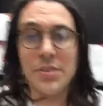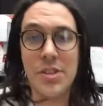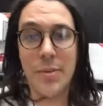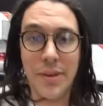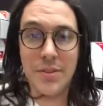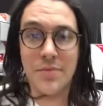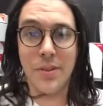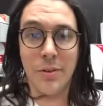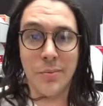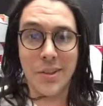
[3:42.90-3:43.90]
give a shit about this
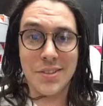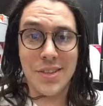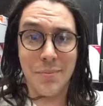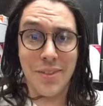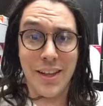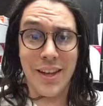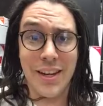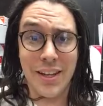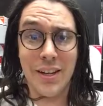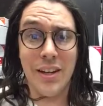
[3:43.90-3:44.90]
film except
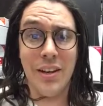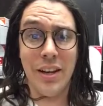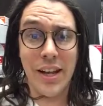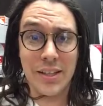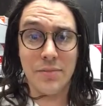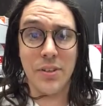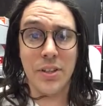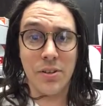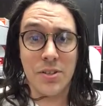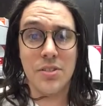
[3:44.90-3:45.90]
that it
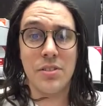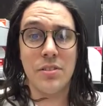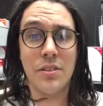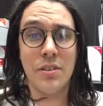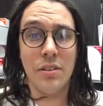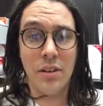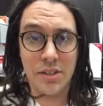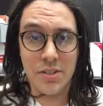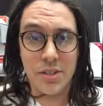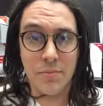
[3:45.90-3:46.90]
actively hurts
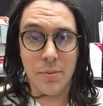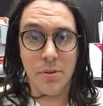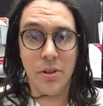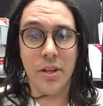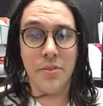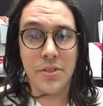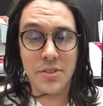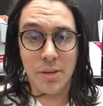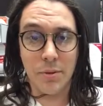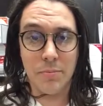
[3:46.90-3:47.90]
autistic people and other
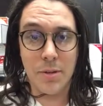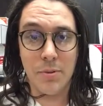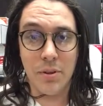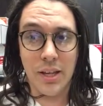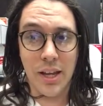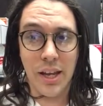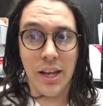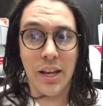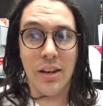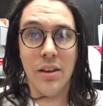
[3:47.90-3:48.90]
disabled people,
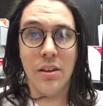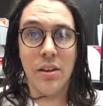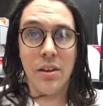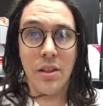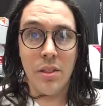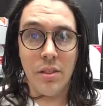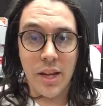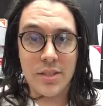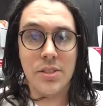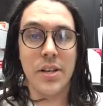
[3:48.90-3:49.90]
and
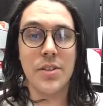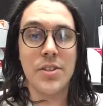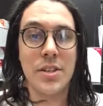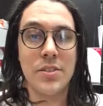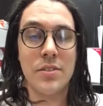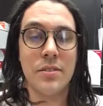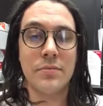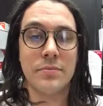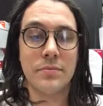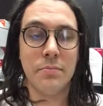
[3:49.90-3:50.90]
that scares us.
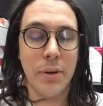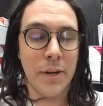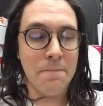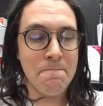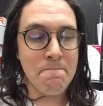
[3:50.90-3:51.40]
But